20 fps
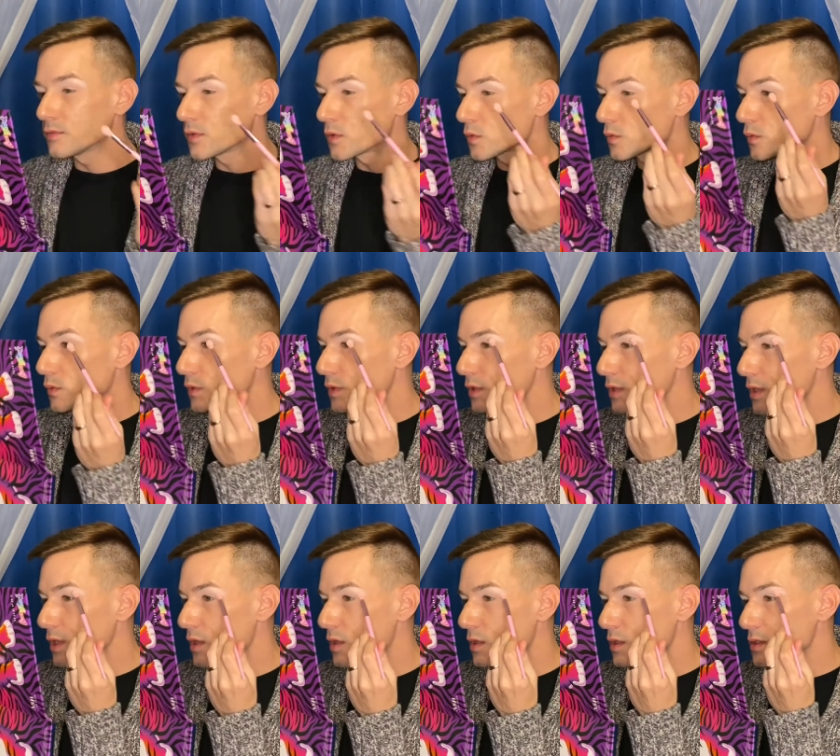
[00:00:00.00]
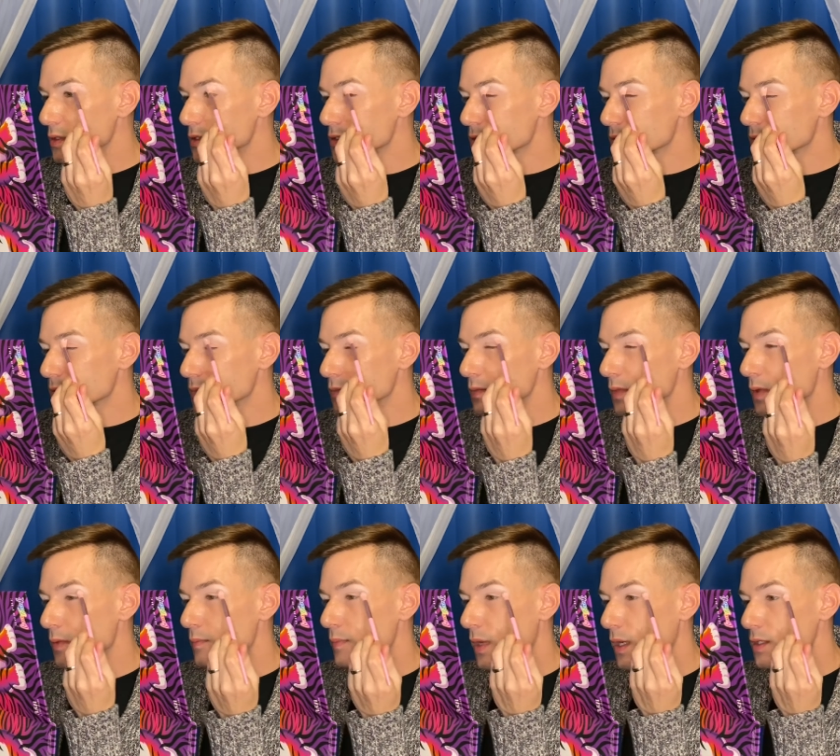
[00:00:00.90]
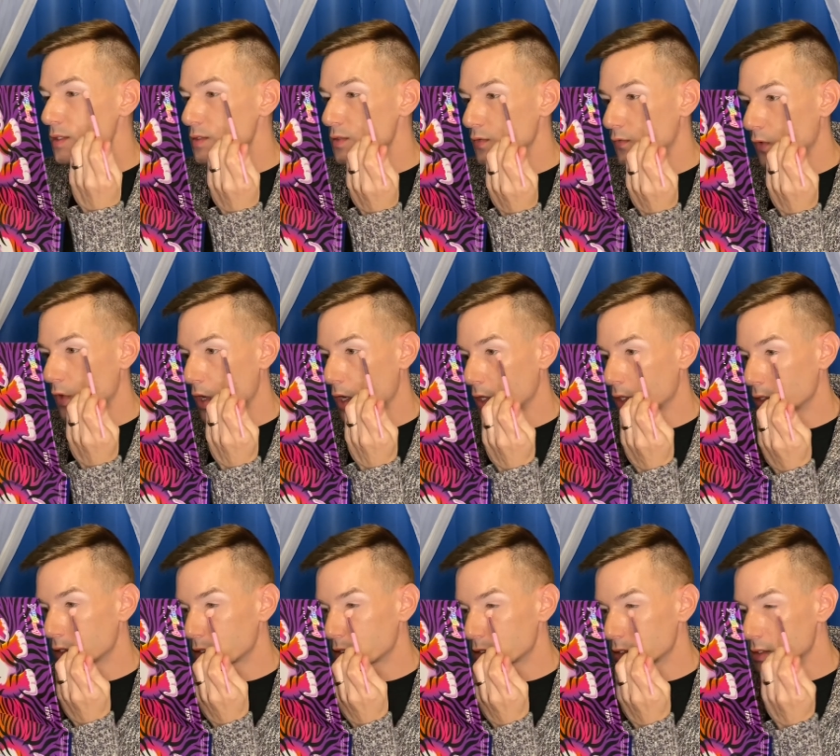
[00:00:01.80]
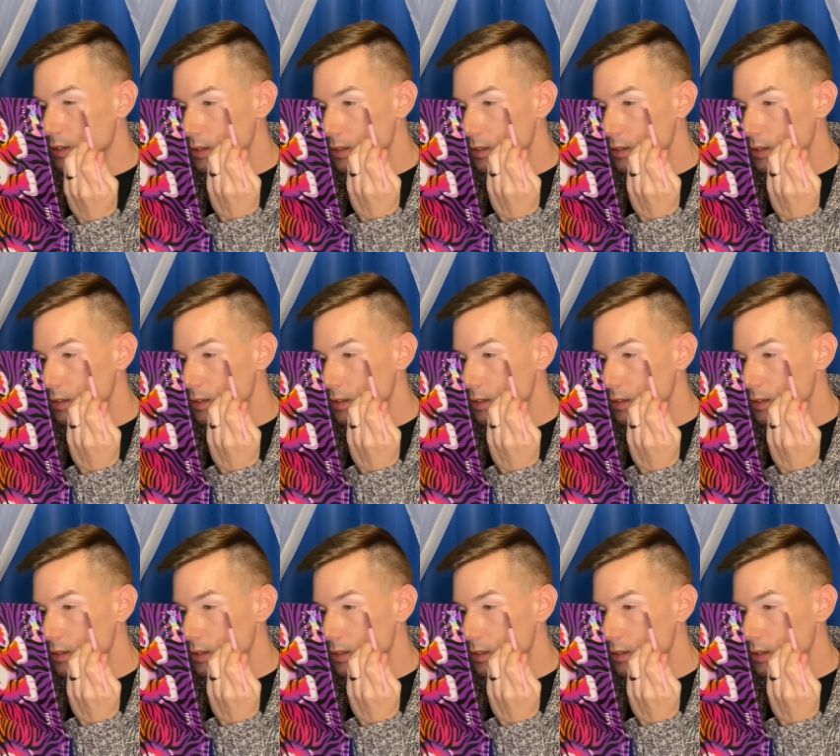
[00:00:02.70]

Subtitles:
really awesome best friends.